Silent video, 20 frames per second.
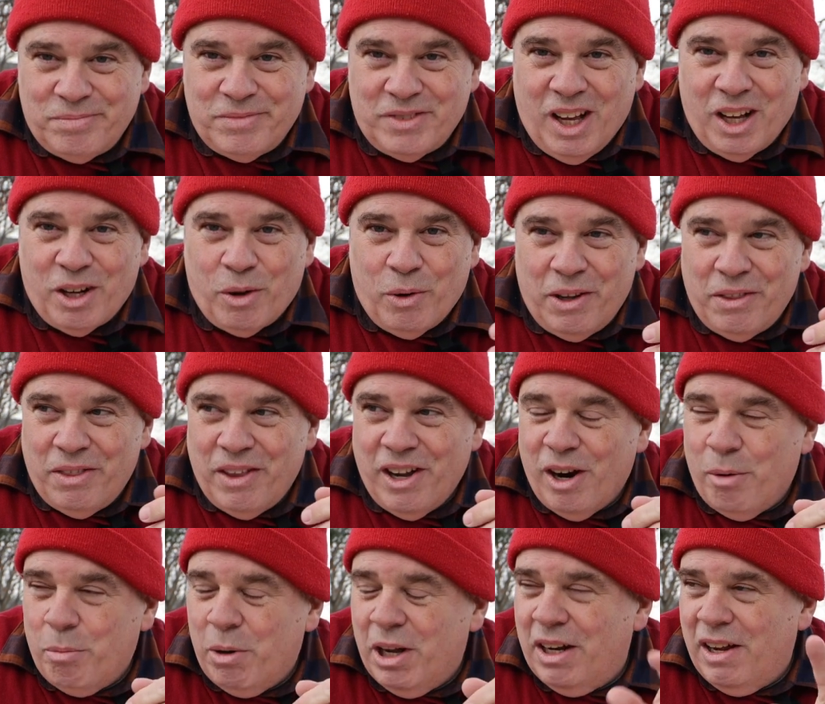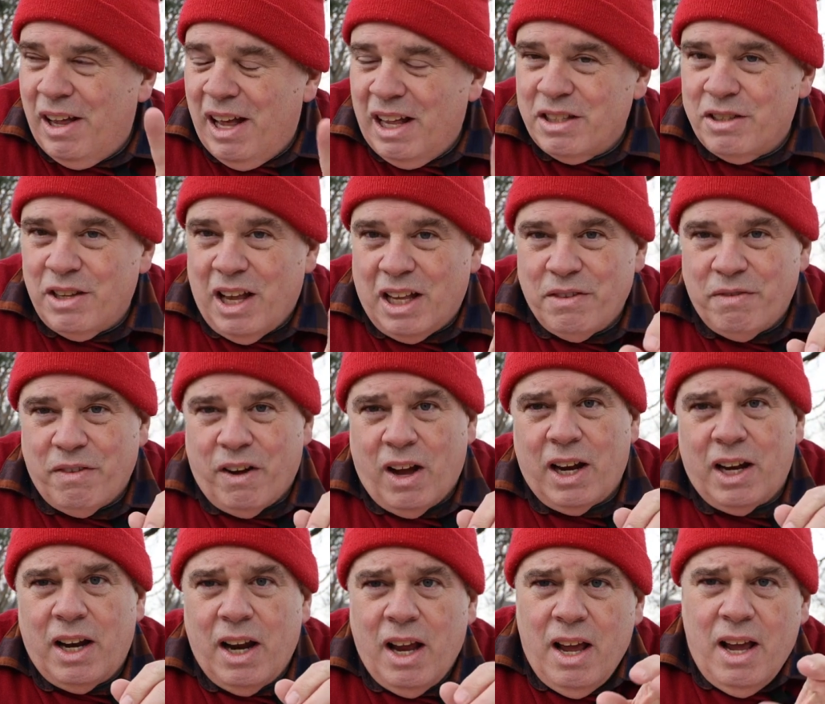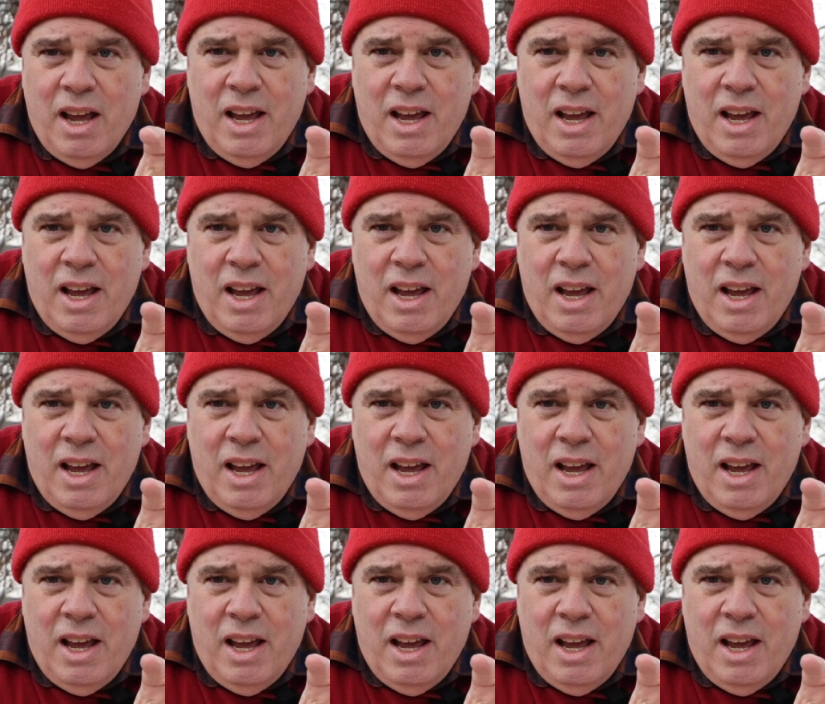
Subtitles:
Not quite there, but that's fine.